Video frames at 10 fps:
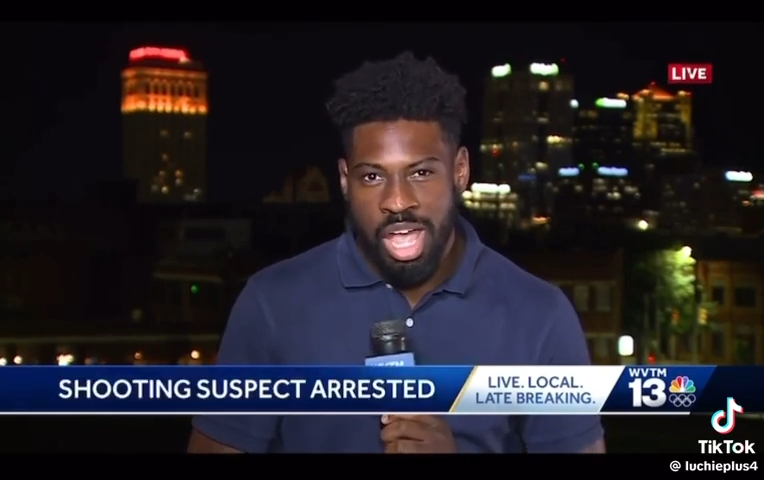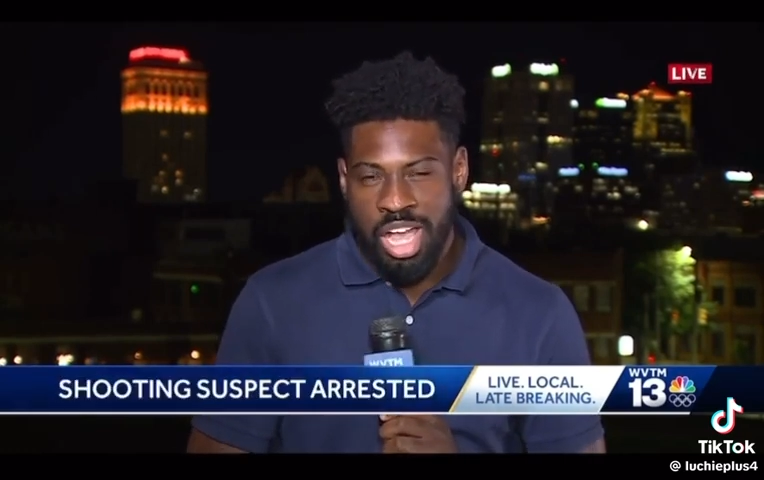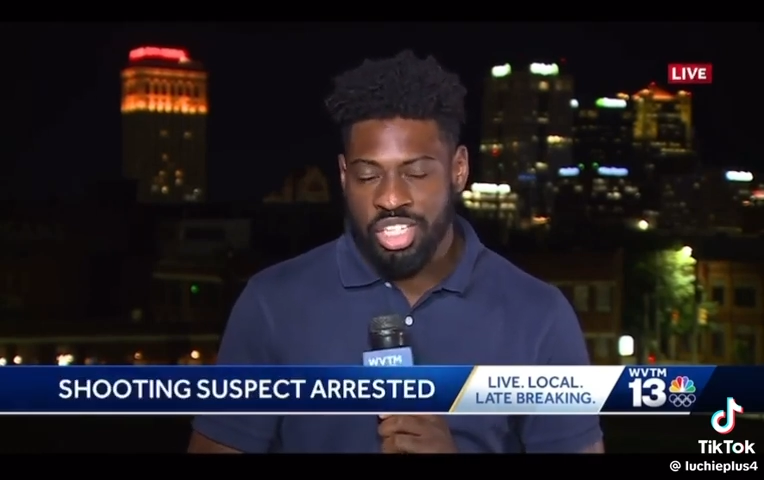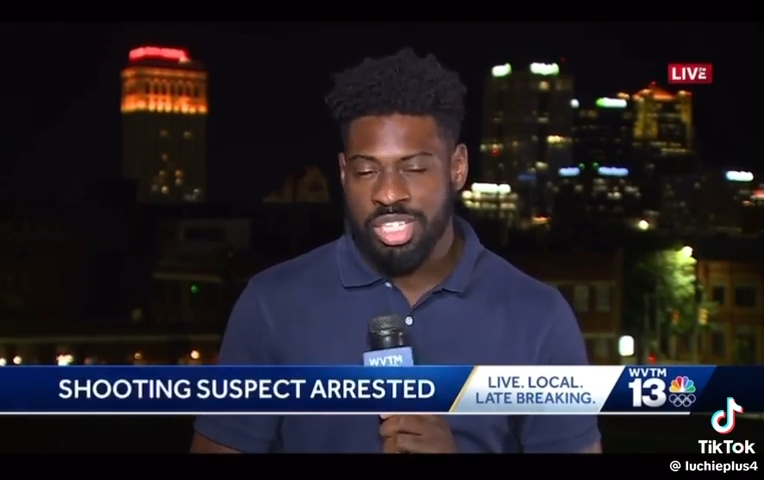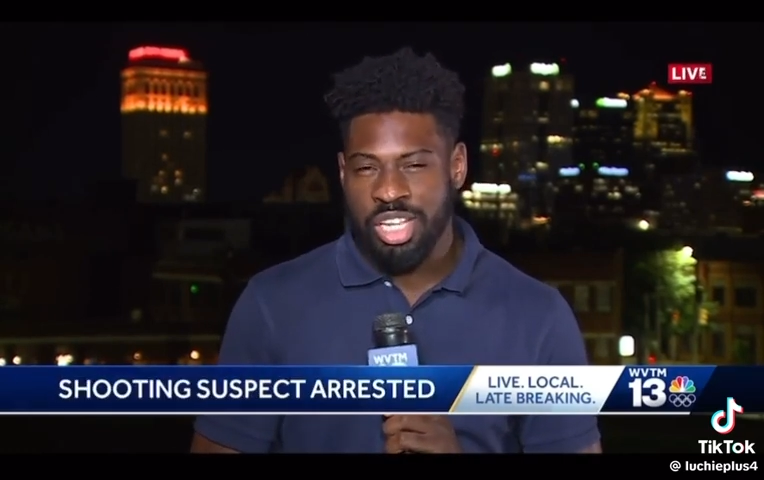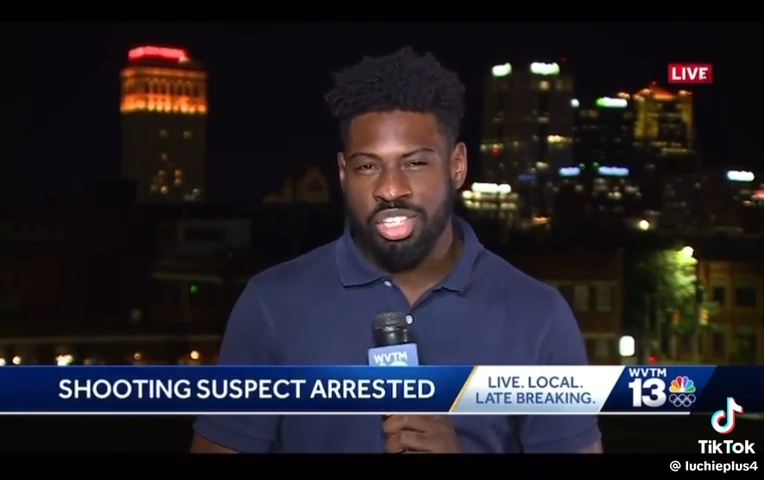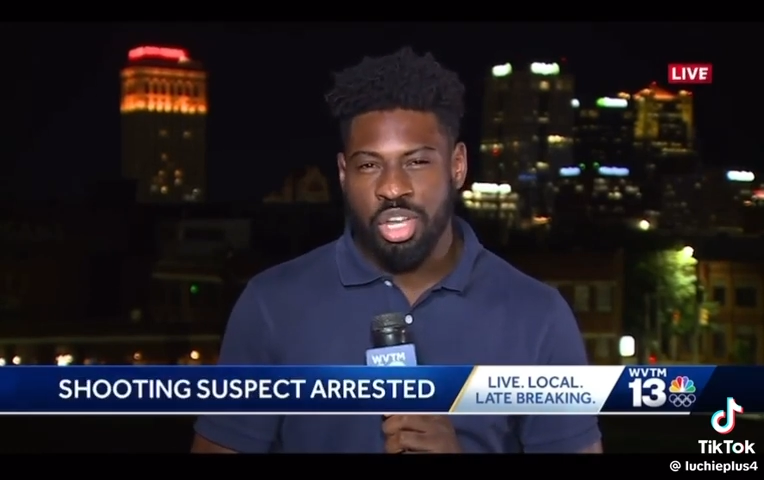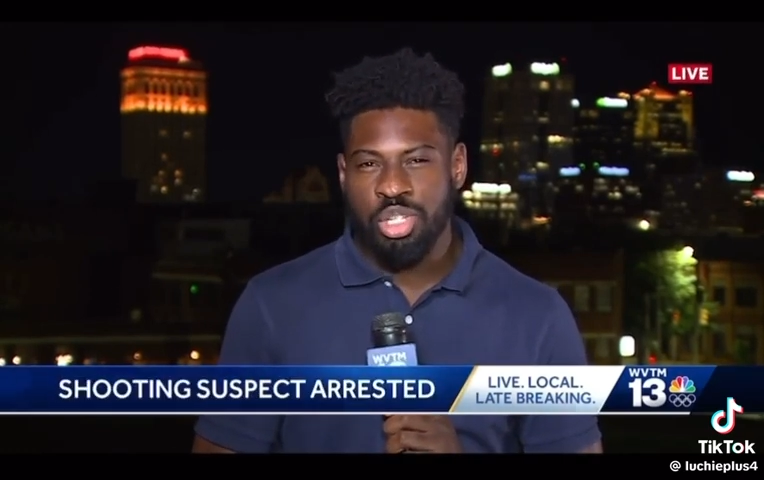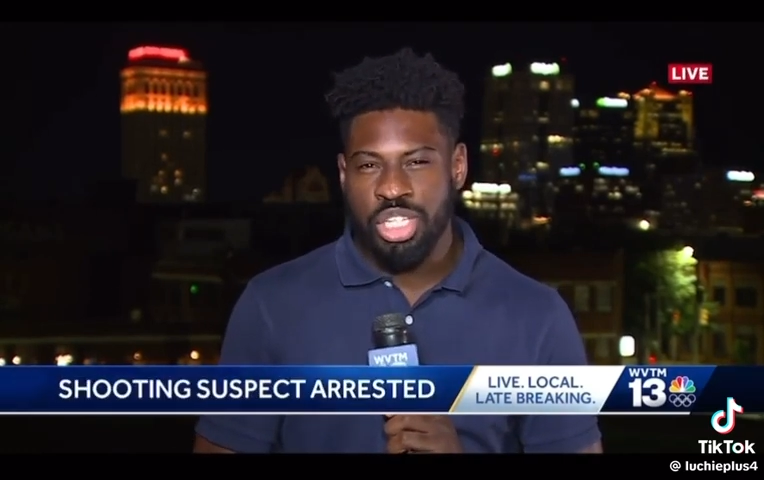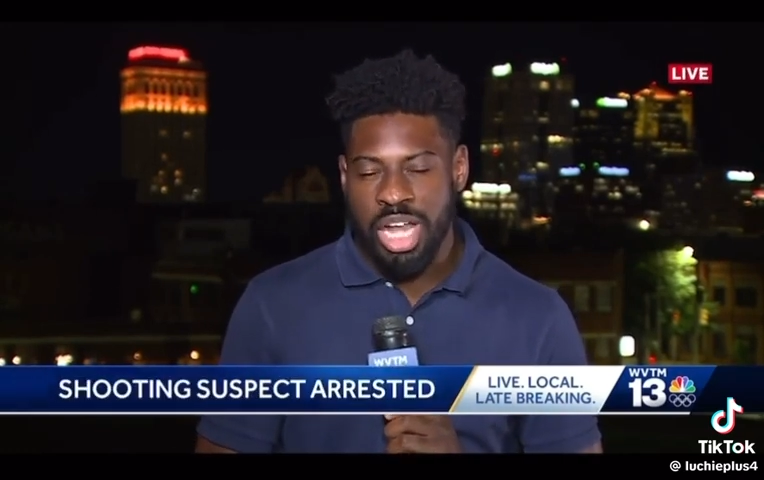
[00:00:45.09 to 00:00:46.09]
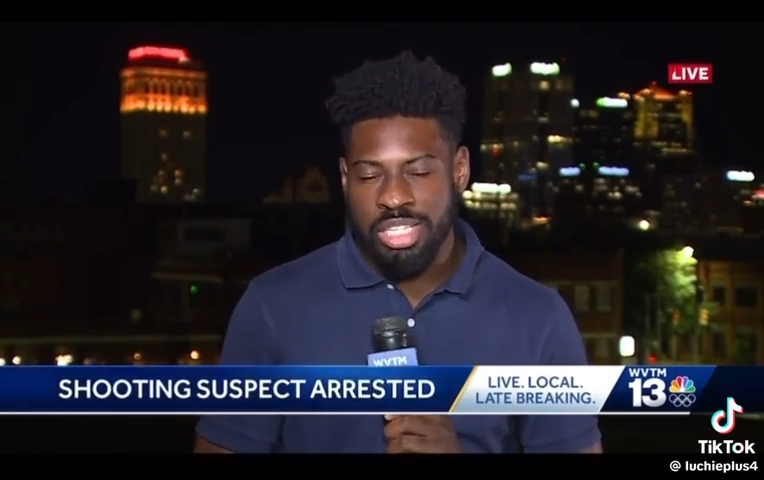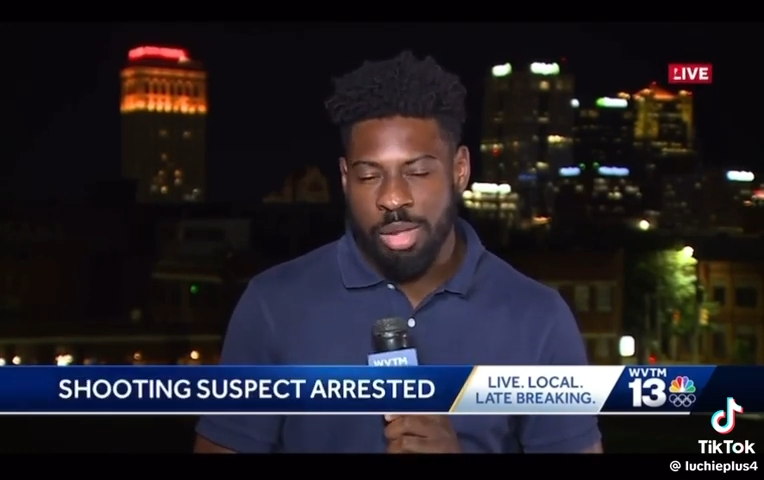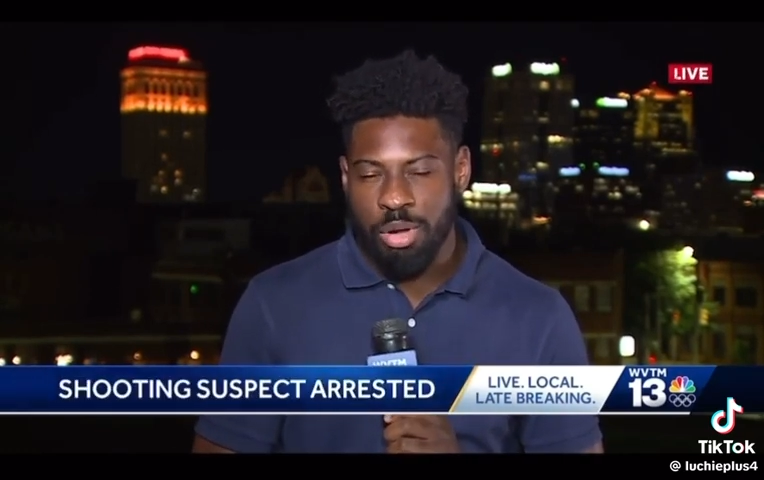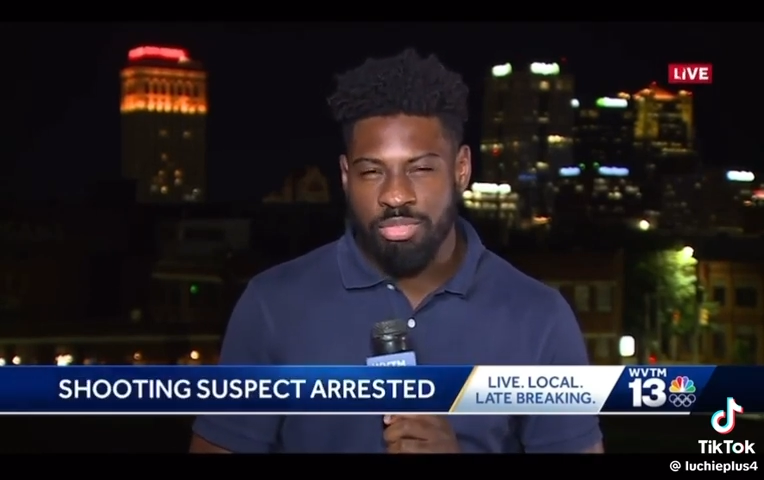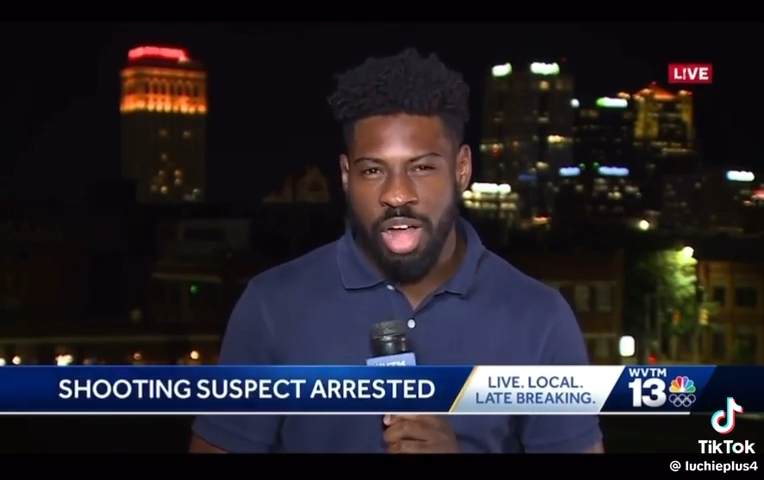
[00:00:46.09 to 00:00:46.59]
As she says, those shots that
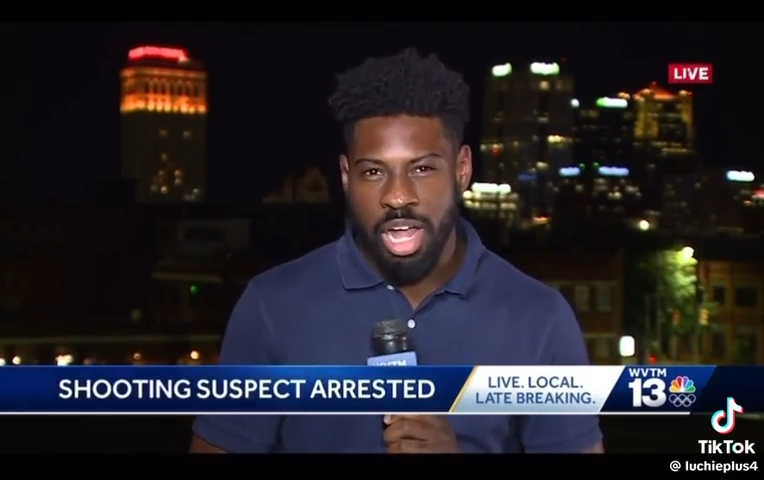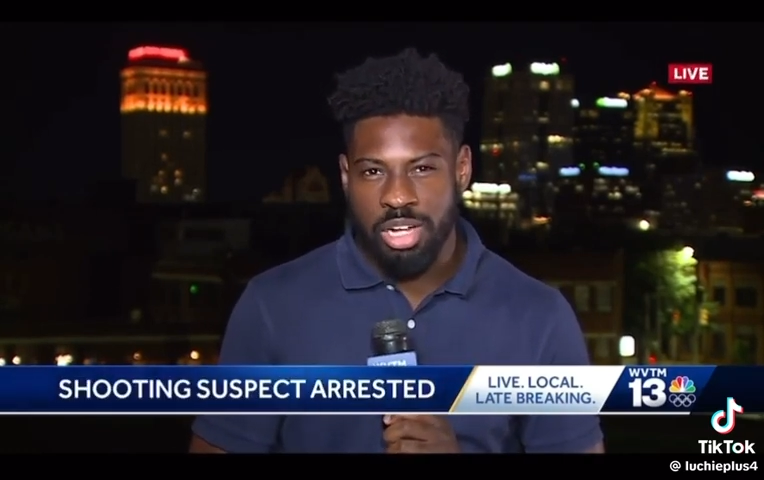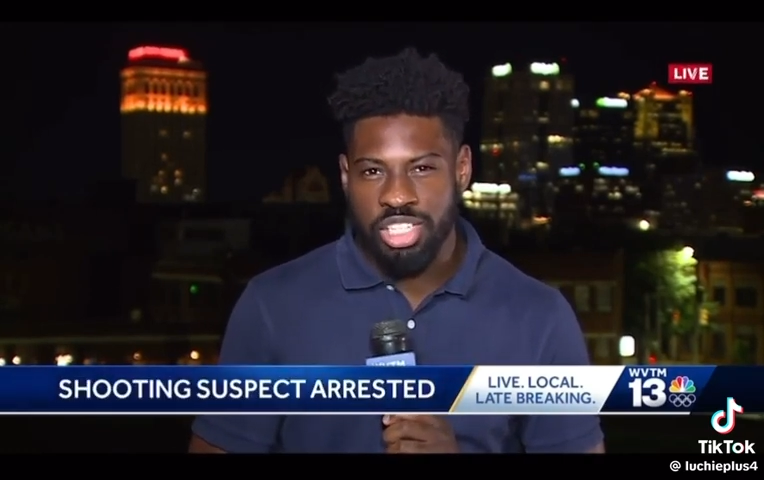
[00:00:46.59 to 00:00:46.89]
were fired